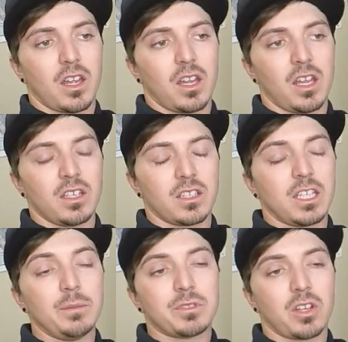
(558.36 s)
it
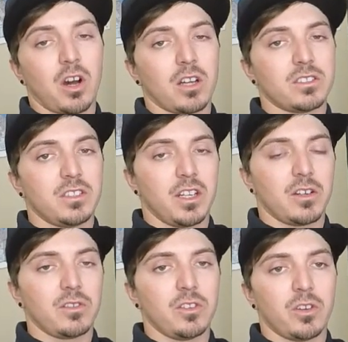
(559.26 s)
keeps costs
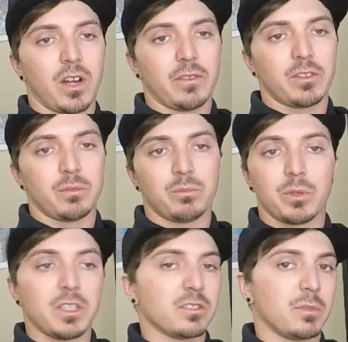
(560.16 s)
down. You don't have to
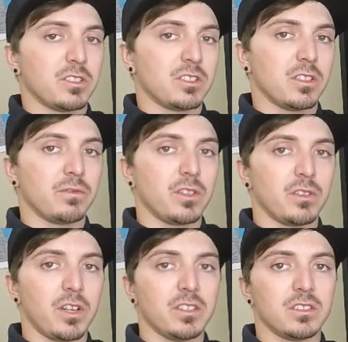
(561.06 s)
bring as much stuff to the
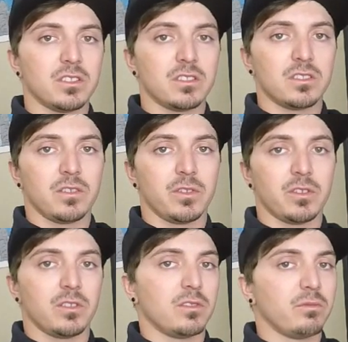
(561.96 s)
races if
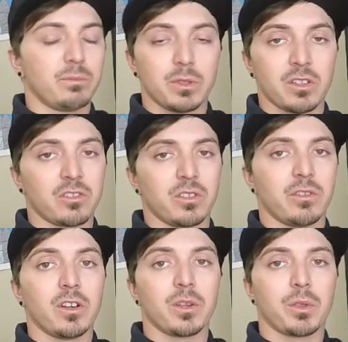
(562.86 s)
you're potentially
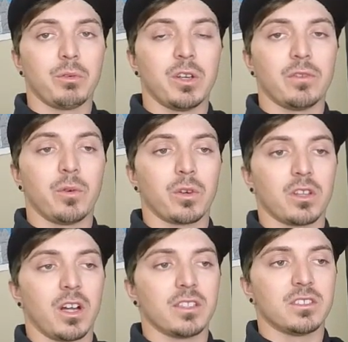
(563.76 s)
running 3 or 4
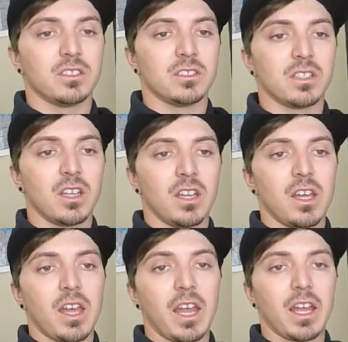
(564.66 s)
classes.
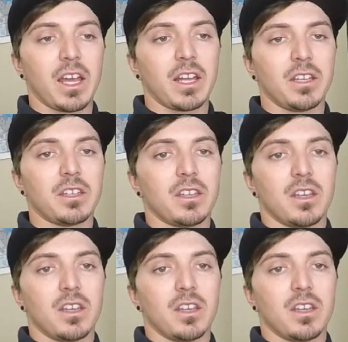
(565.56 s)
And